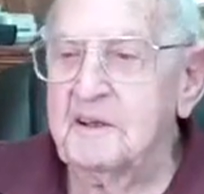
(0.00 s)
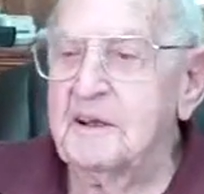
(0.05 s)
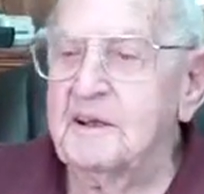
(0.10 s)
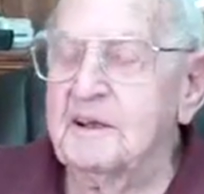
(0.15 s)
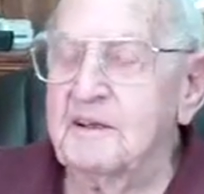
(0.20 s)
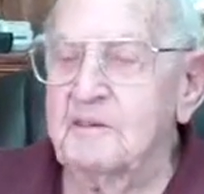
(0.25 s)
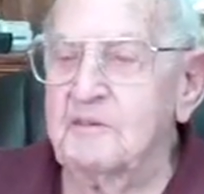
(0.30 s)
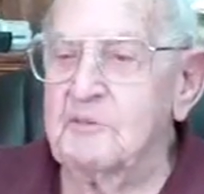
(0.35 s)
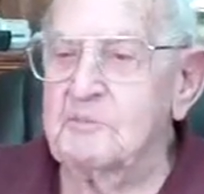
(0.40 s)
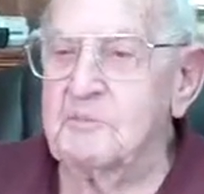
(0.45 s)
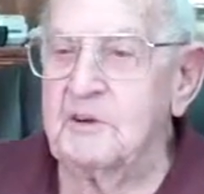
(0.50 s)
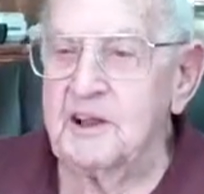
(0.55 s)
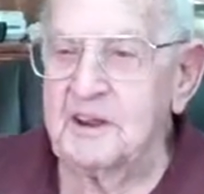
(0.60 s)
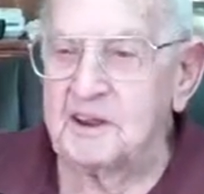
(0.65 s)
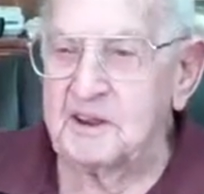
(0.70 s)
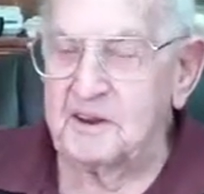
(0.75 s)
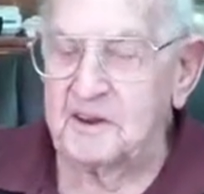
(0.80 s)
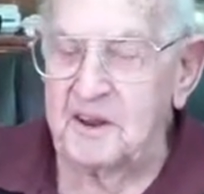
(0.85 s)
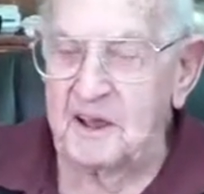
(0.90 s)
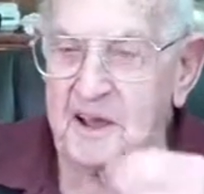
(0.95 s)
everybody
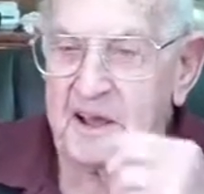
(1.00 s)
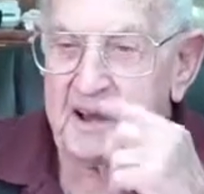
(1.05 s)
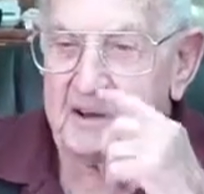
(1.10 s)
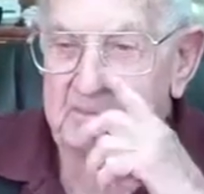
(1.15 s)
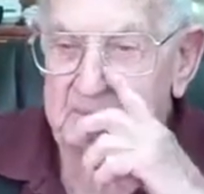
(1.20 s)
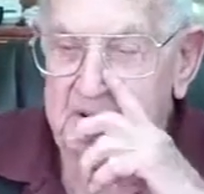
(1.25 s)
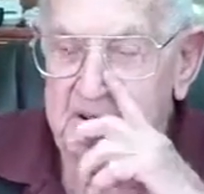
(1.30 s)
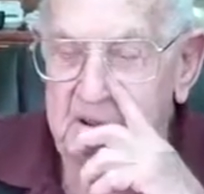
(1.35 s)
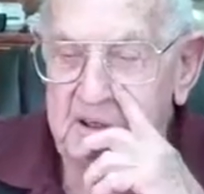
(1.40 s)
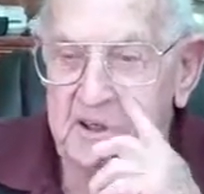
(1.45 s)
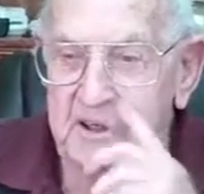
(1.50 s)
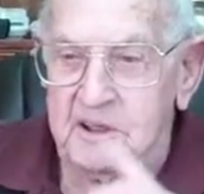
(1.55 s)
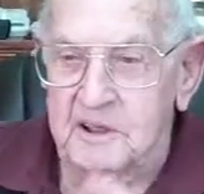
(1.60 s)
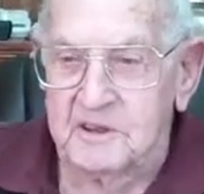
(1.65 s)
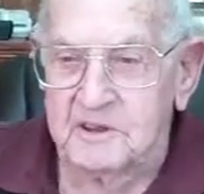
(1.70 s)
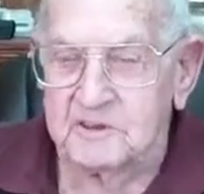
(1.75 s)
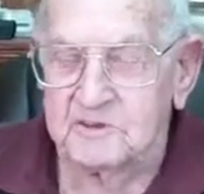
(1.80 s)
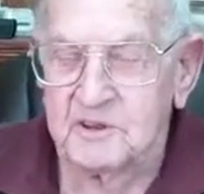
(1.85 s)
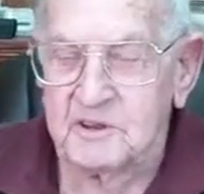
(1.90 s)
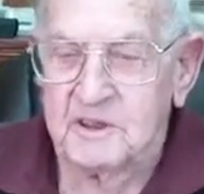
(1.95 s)
clapped.
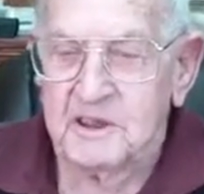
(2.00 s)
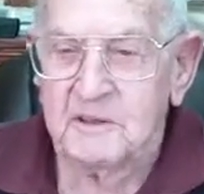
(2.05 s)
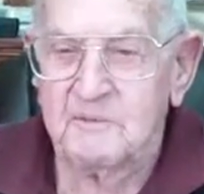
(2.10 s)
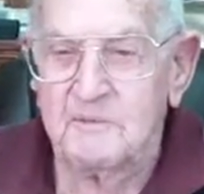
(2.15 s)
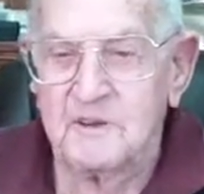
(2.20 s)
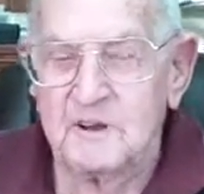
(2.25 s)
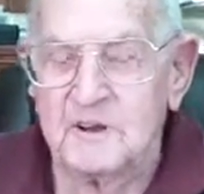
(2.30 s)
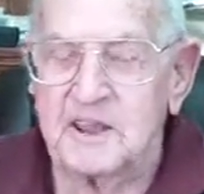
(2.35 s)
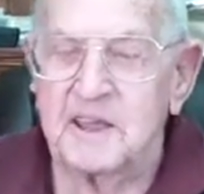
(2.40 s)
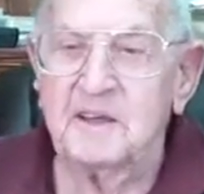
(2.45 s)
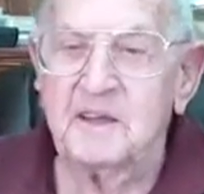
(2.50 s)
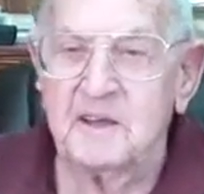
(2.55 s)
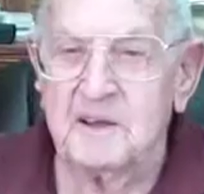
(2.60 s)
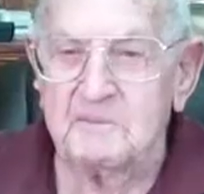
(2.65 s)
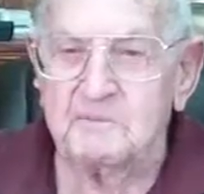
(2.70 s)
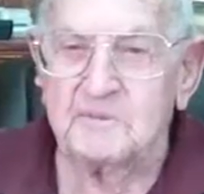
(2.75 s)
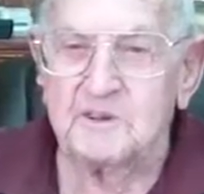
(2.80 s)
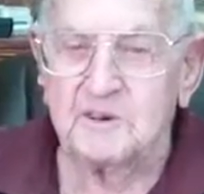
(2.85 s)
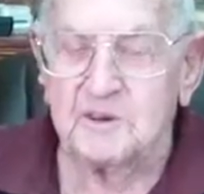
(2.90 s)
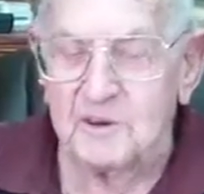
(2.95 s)
So then when we get
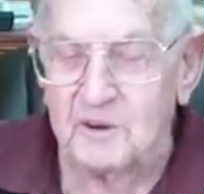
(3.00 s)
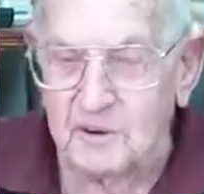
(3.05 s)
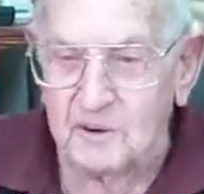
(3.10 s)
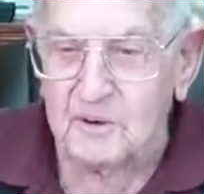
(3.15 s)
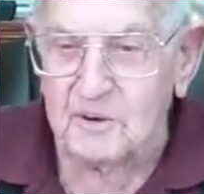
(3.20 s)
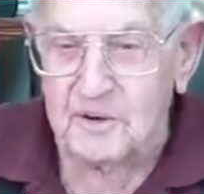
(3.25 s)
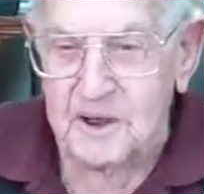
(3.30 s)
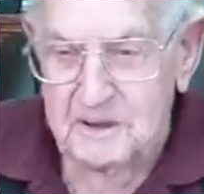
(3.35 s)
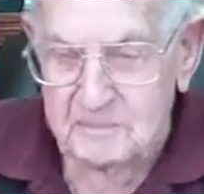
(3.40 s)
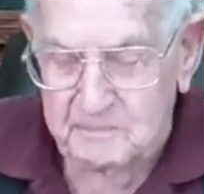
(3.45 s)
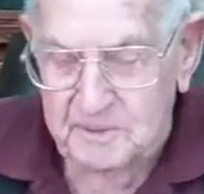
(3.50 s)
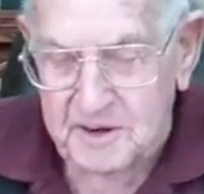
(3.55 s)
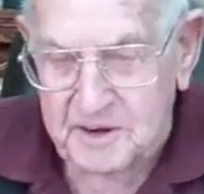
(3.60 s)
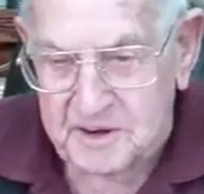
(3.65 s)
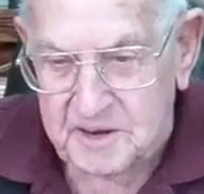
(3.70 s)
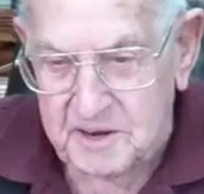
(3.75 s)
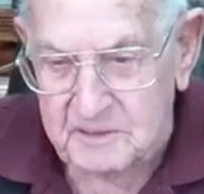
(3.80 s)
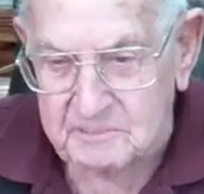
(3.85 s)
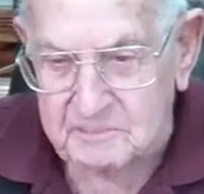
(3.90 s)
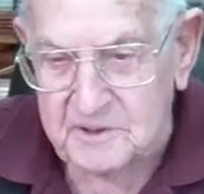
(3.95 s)
up to go, I
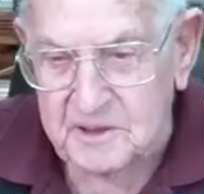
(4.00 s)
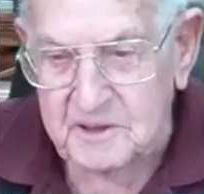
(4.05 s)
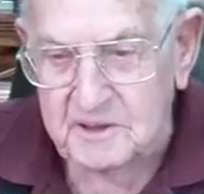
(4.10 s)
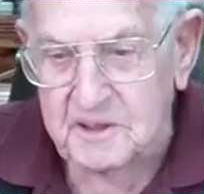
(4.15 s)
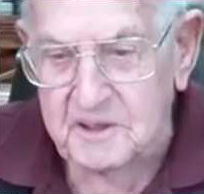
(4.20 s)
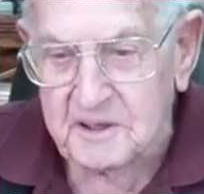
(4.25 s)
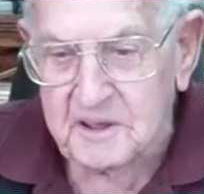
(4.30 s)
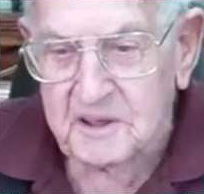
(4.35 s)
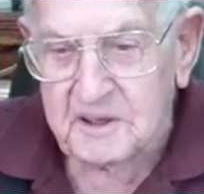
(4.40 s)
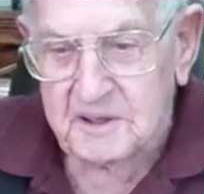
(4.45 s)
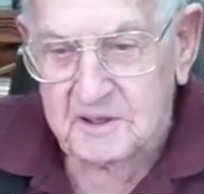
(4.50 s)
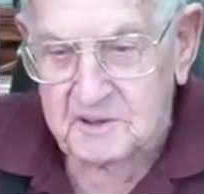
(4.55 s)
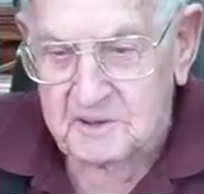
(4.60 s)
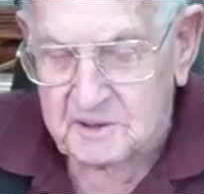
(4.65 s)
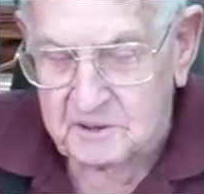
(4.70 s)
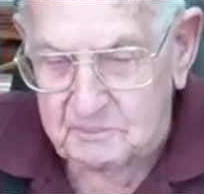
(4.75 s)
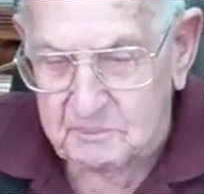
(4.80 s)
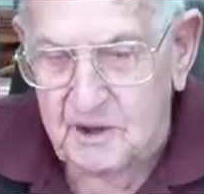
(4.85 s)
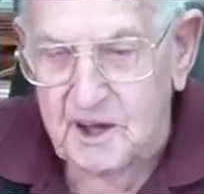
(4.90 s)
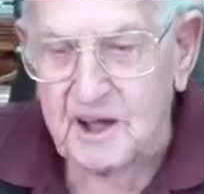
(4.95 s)
picked up the
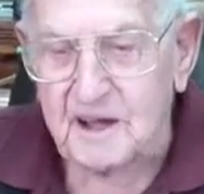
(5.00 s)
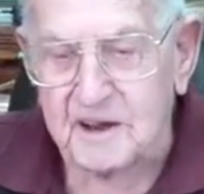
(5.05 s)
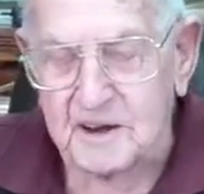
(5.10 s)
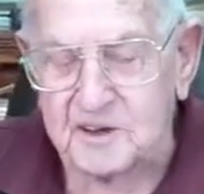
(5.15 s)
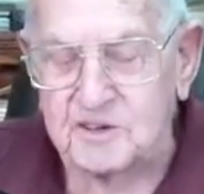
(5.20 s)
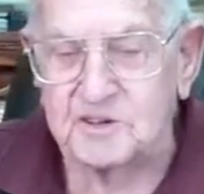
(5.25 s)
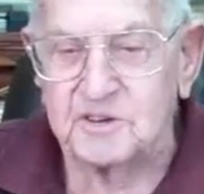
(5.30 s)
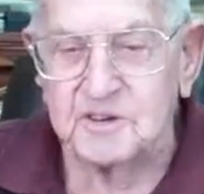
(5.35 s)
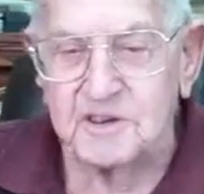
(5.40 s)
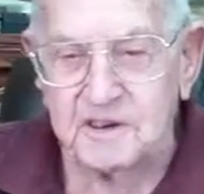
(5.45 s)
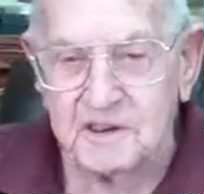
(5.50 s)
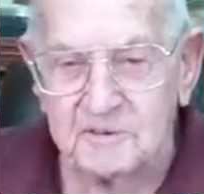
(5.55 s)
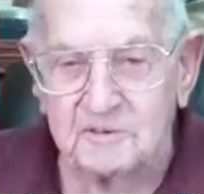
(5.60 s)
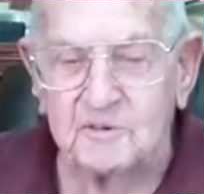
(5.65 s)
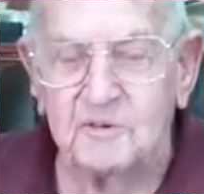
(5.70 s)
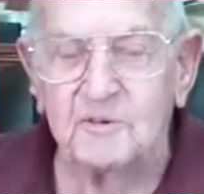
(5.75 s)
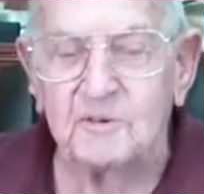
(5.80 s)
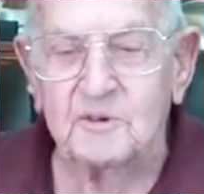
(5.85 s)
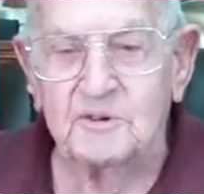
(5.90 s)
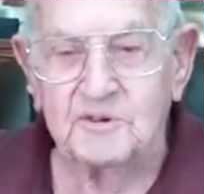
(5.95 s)
box, and of
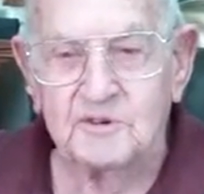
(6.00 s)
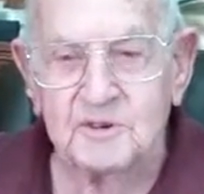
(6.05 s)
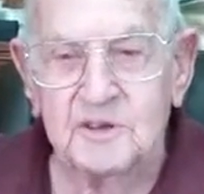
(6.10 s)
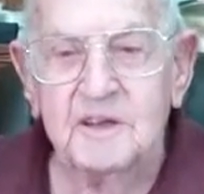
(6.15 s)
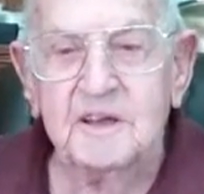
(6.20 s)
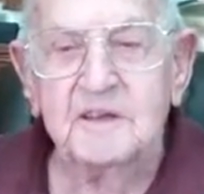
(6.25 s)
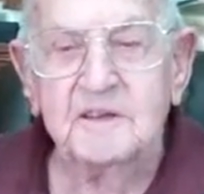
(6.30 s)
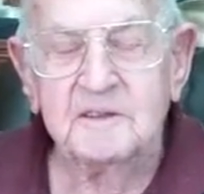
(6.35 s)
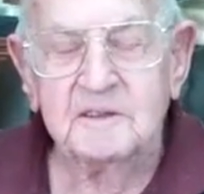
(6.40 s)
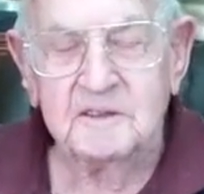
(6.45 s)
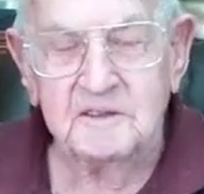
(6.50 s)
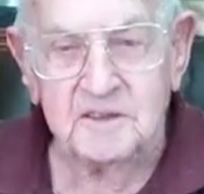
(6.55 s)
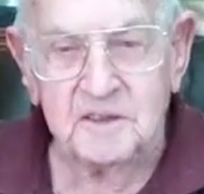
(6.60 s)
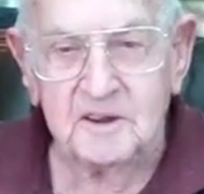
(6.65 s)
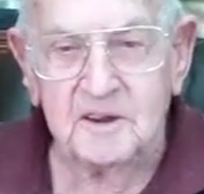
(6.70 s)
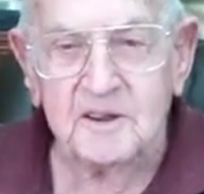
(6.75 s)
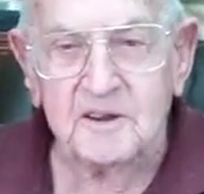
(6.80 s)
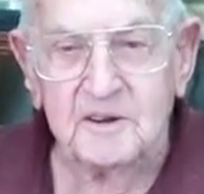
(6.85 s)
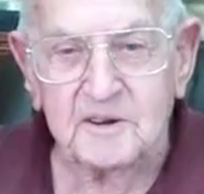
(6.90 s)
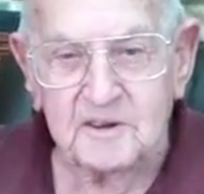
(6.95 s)
course the
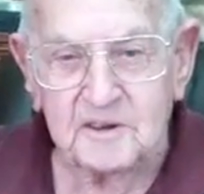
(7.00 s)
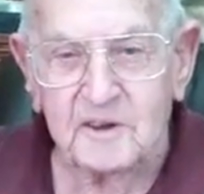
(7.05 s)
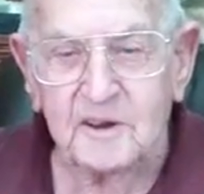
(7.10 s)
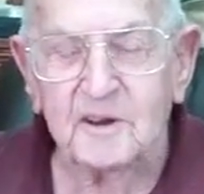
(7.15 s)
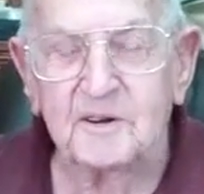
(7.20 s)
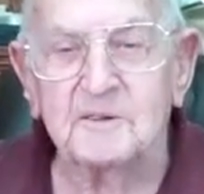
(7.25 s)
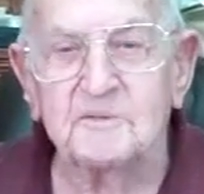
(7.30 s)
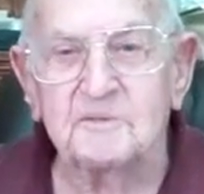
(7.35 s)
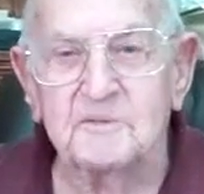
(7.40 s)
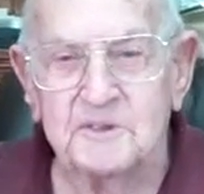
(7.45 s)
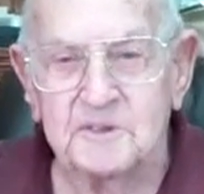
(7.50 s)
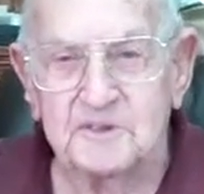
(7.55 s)
little dog was